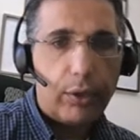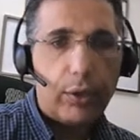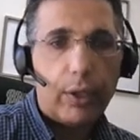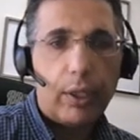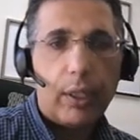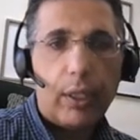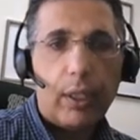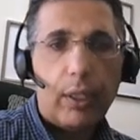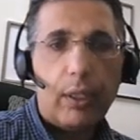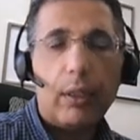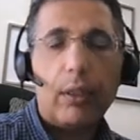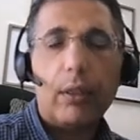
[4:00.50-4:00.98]

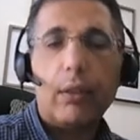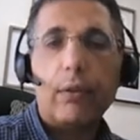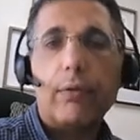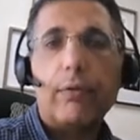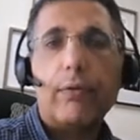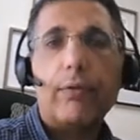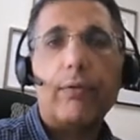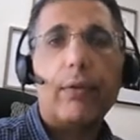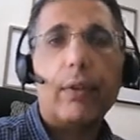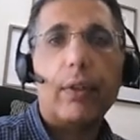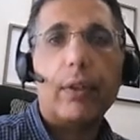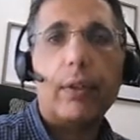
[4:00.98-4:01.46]
of
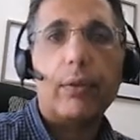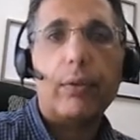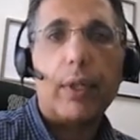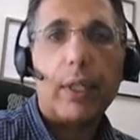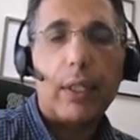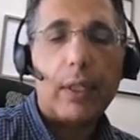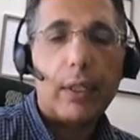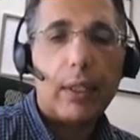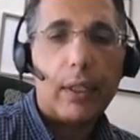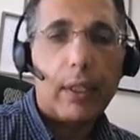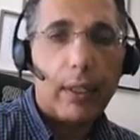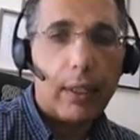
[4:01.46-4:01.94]

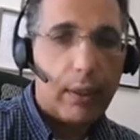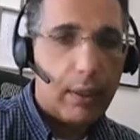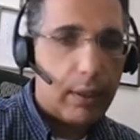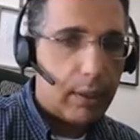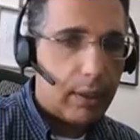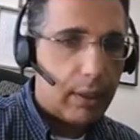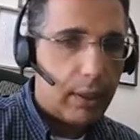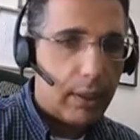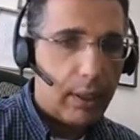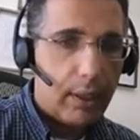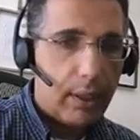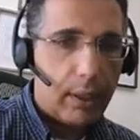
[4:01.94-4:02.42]
residence
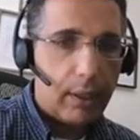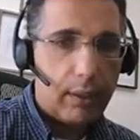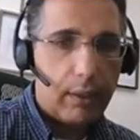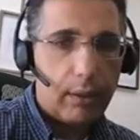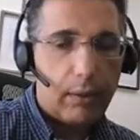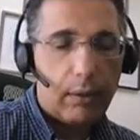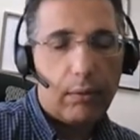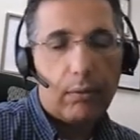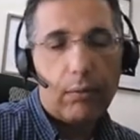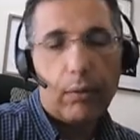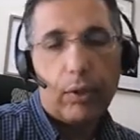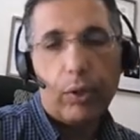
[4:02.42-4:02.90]
is
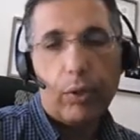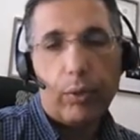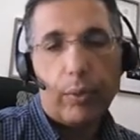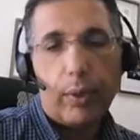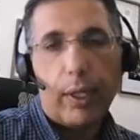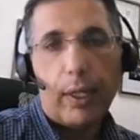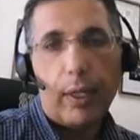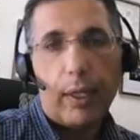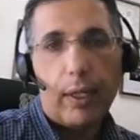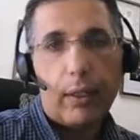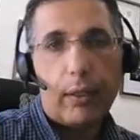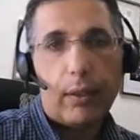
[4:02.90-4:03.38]
Dubai, is
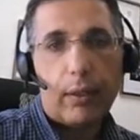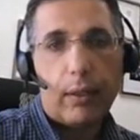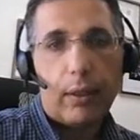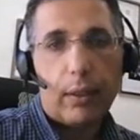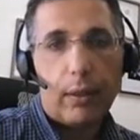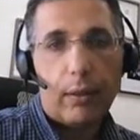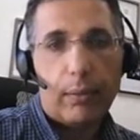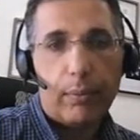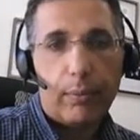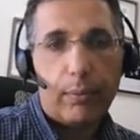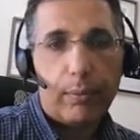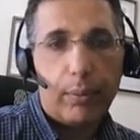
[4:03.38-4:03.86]
a
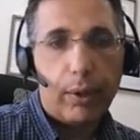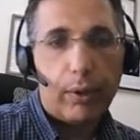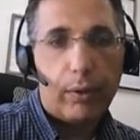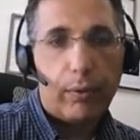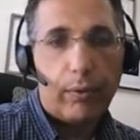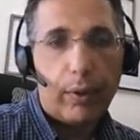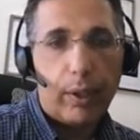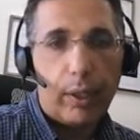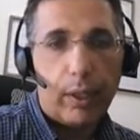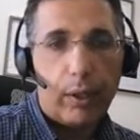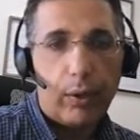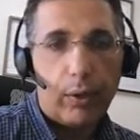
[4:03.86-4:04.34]
part of the
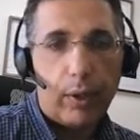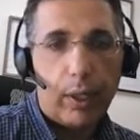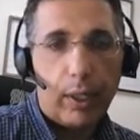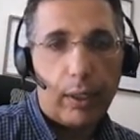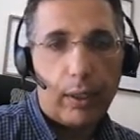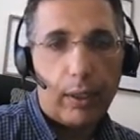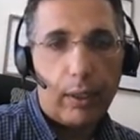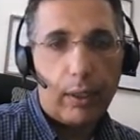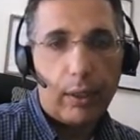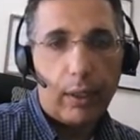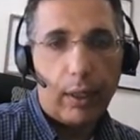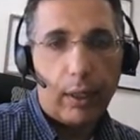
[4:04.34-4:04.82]
United
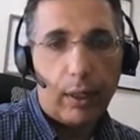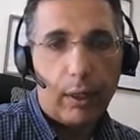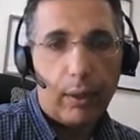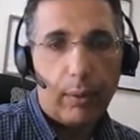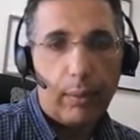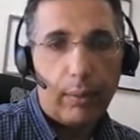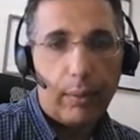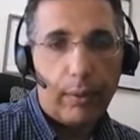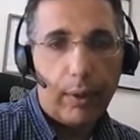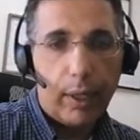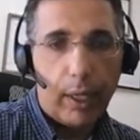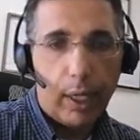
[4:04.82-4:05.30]
Arab
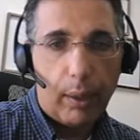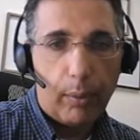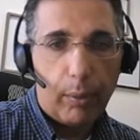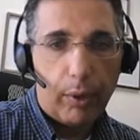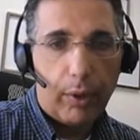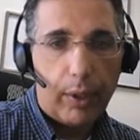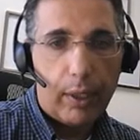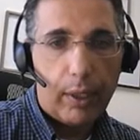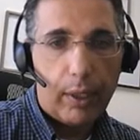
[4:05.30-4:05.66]
Emirates.